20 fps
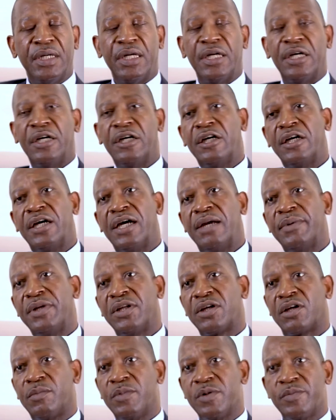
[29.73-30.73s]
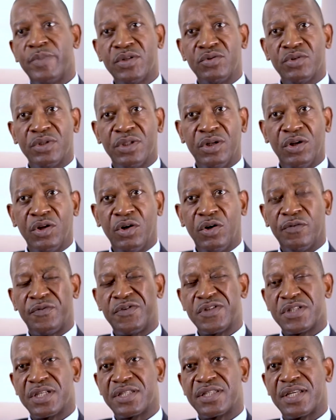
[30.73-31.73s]
I made a commitment to the Law
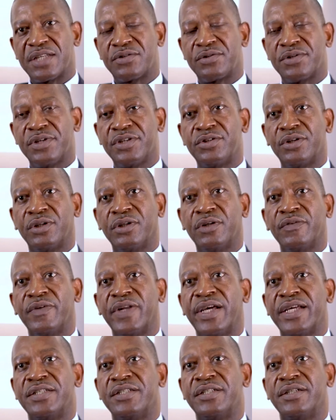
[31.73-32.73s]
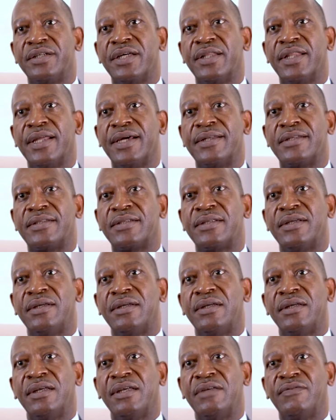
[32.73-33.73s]
Officers Association of Nigeria that
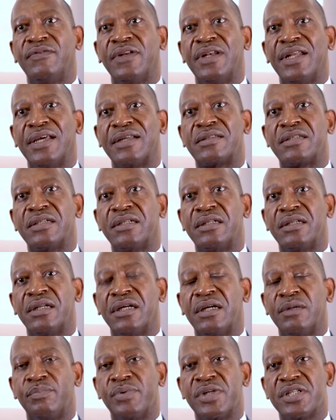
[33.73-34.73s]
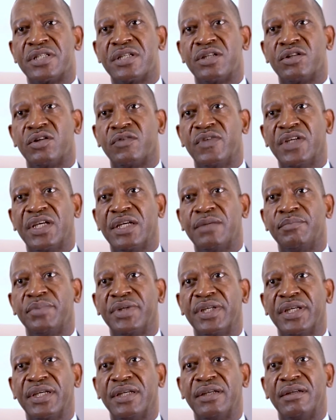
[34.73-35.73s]
if elected president of the
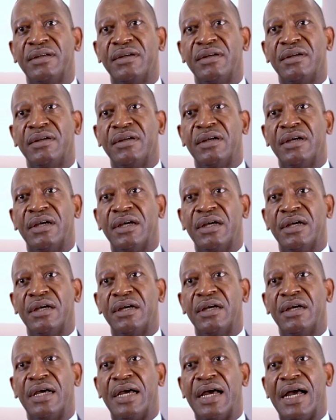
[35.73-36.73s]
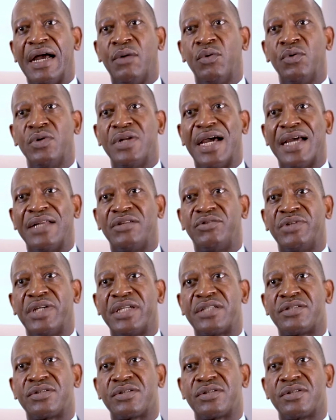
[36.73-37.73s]
NBA, I would
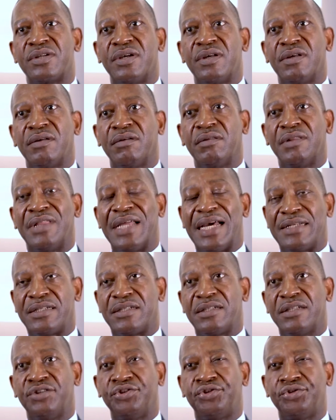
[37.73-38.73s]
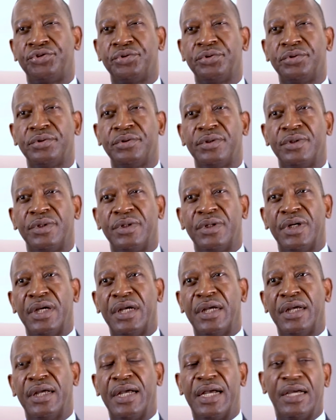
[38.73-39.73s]
address that issue
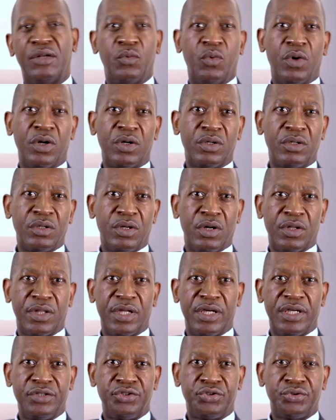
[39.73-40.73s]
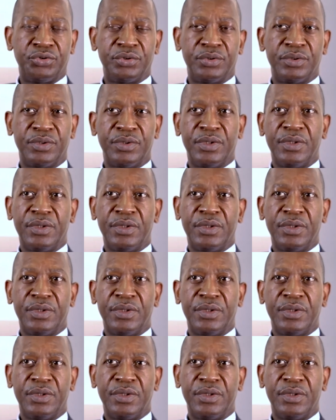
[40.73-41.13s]
and one other issue.